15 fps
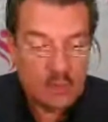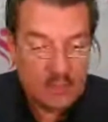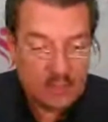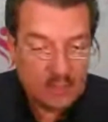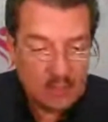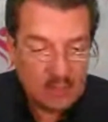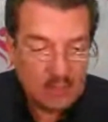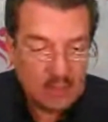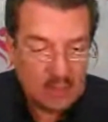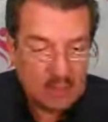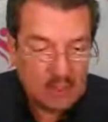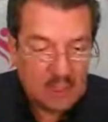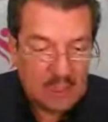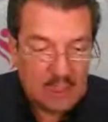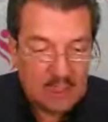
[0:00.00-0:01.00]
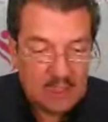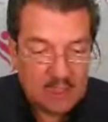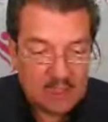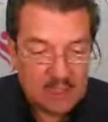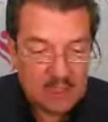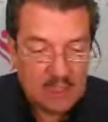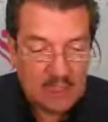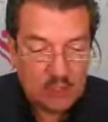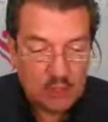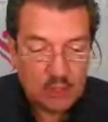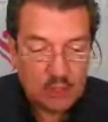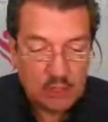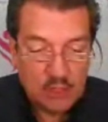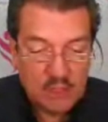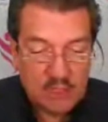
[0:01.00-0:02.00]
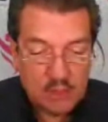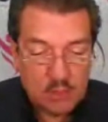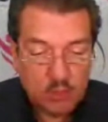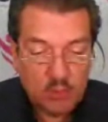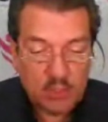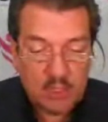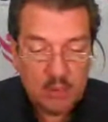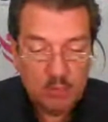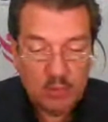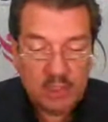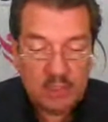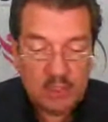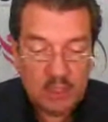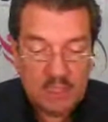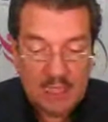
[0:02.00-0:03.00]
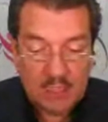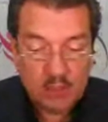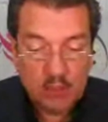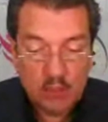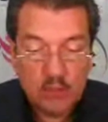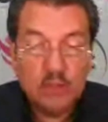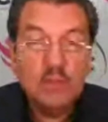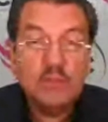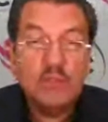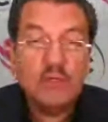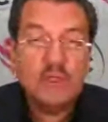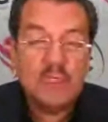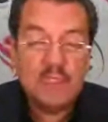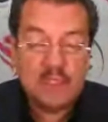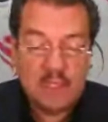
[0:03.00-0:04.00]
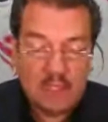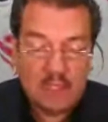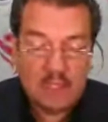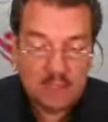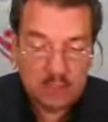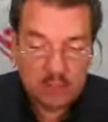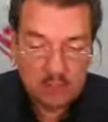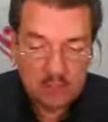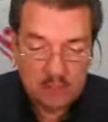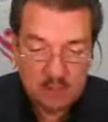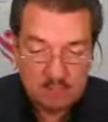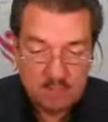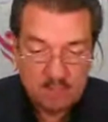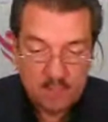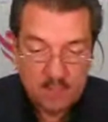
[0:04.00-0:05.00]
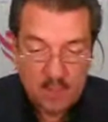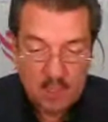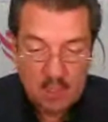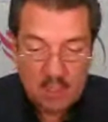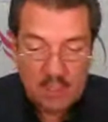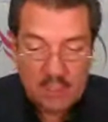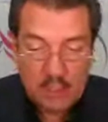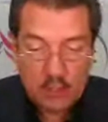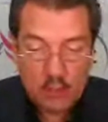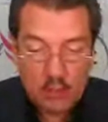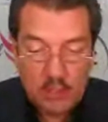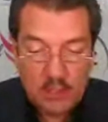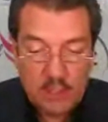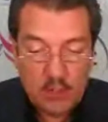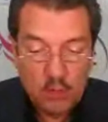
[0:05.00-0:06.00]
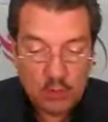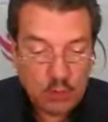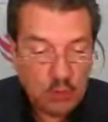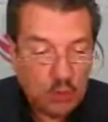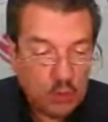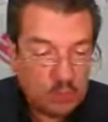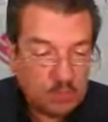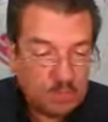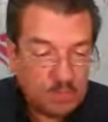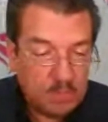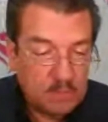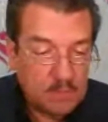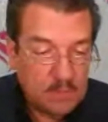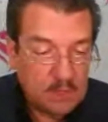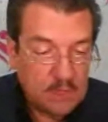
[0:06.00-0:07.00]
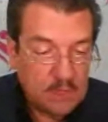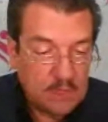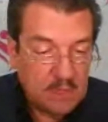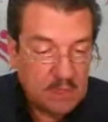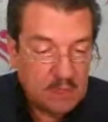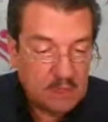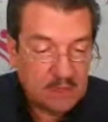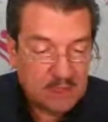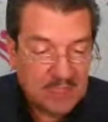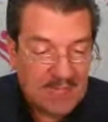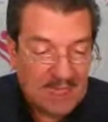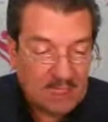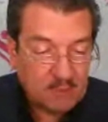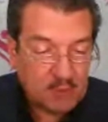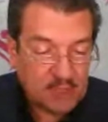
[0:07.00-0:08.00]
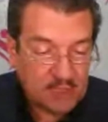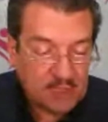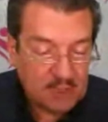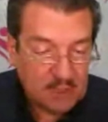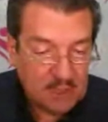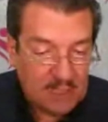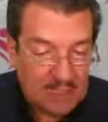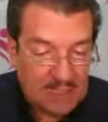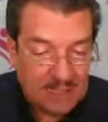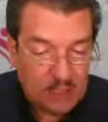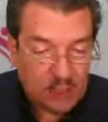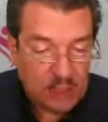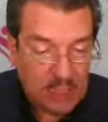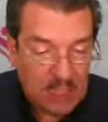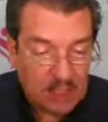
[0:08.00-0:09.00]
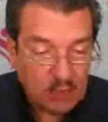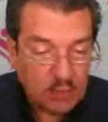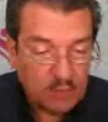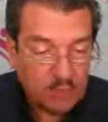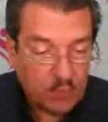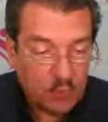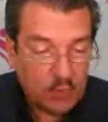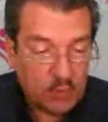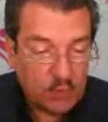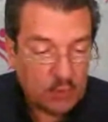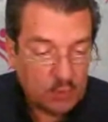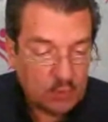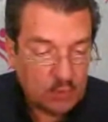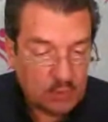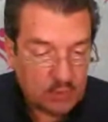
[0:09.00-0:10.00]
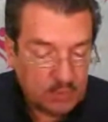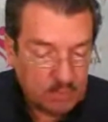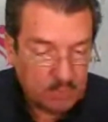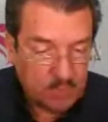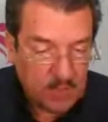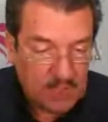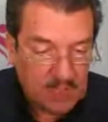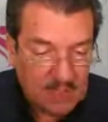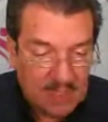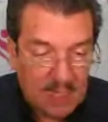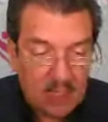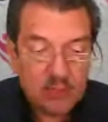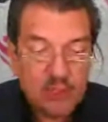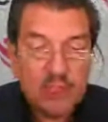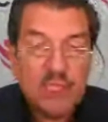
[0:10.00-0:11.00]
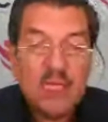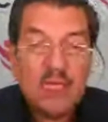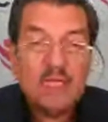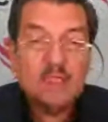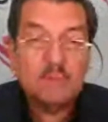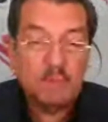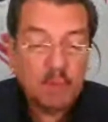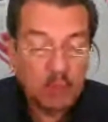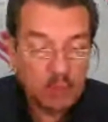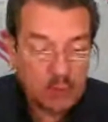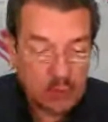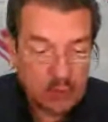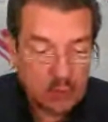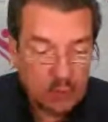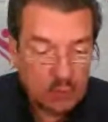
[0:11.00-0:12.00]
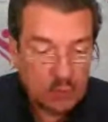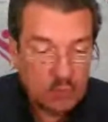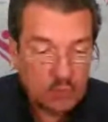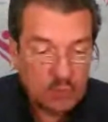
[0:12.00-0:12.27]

a journalist working with international news organizations, including News Corp, The Times, and Channel 4 News. Now she has built two successful